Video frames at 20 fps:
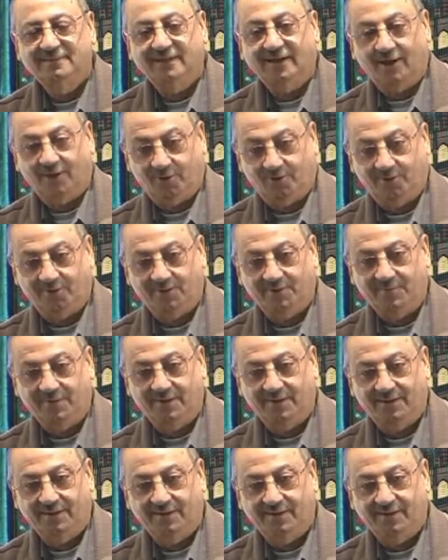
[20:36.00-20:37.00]
Are you with me?
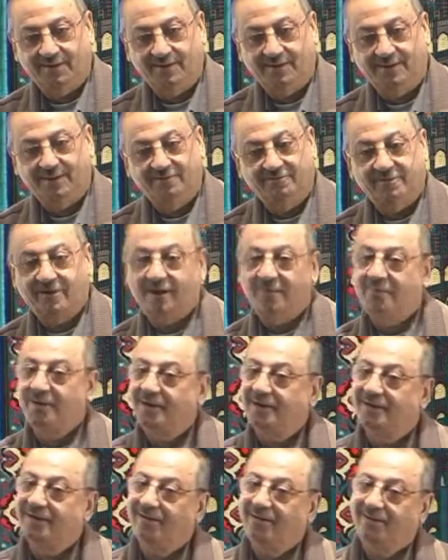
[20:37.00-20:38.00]
Fi
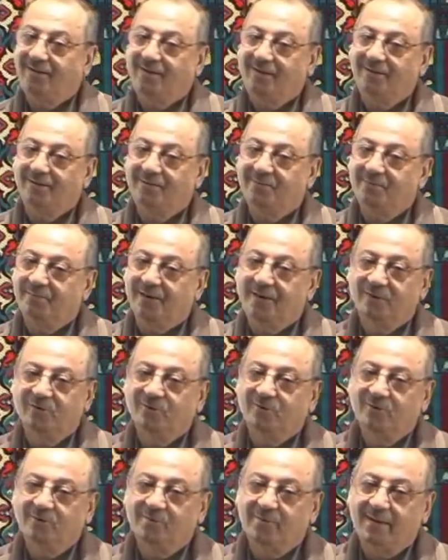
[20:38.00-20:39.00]
amanillah. May you
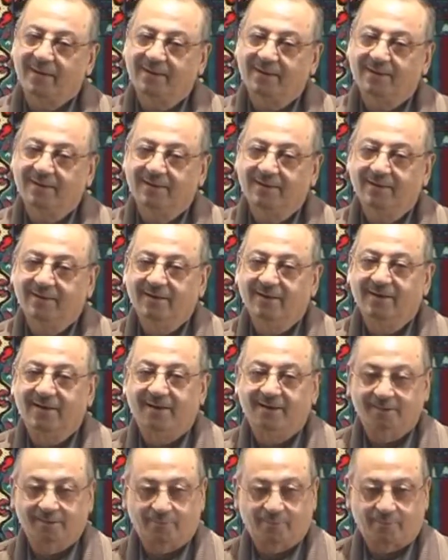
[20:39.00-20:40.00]
remain
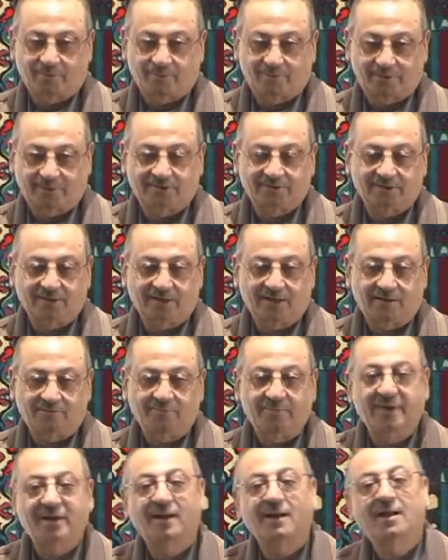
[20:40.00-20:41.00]
in the protection now.
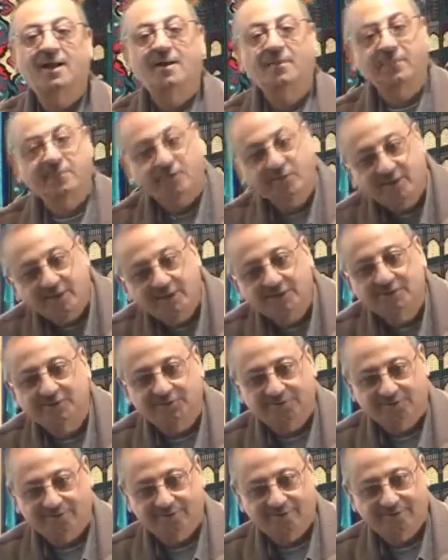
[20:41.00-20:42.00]
May Allah protect you.
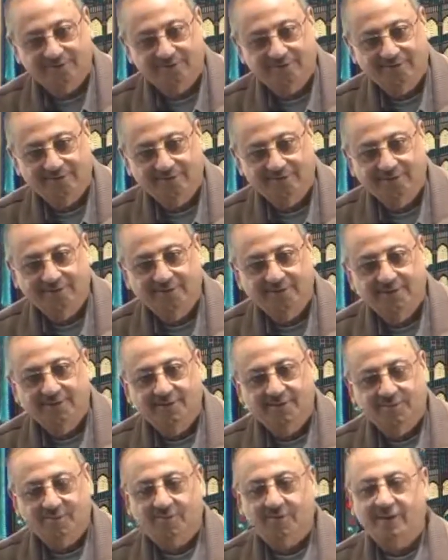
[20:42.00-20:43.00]

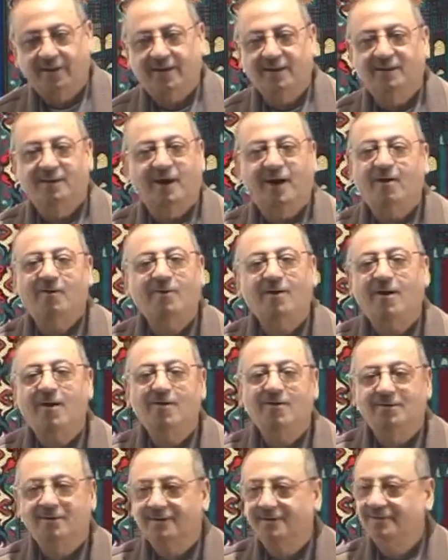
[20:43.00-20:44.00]
Okay? How
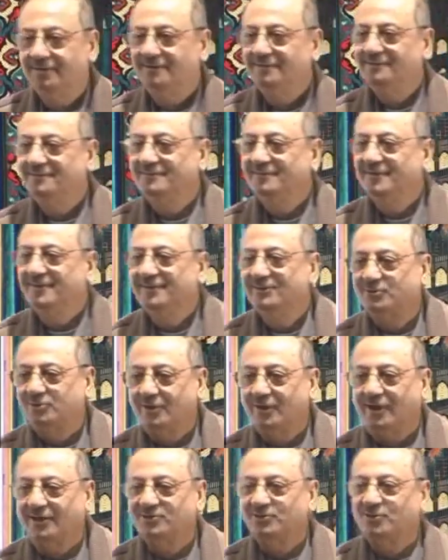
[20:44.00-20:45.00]
long
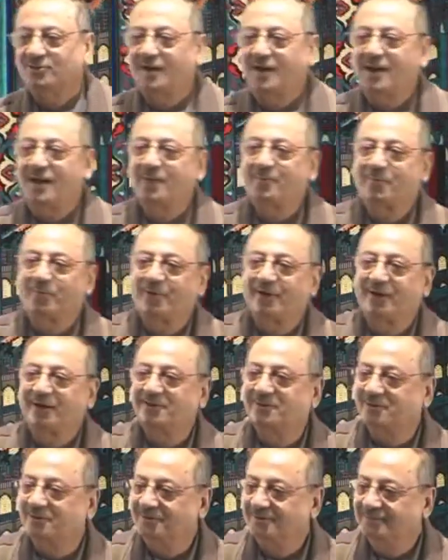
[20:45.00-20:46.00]
should Allah protect
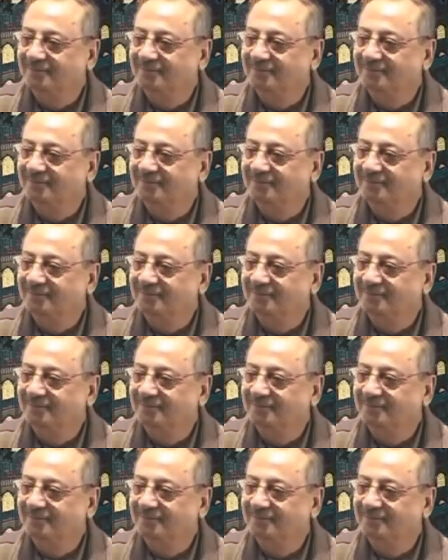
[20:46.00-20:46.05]
you?